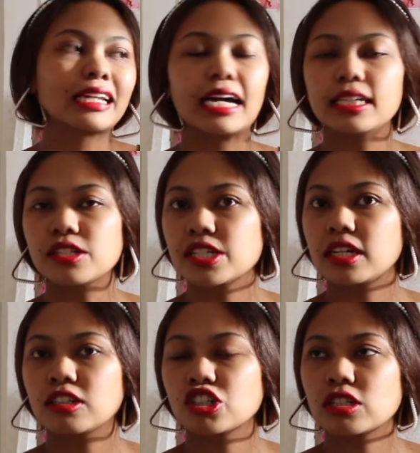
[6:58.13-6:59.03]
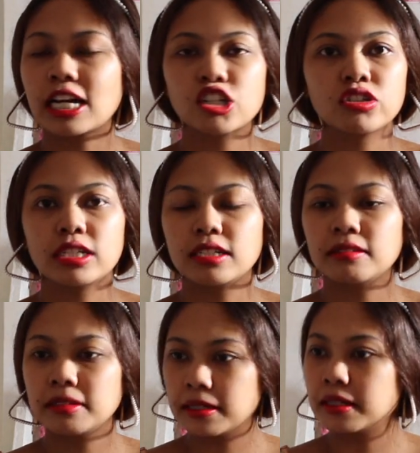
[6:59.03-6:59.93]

clients can actually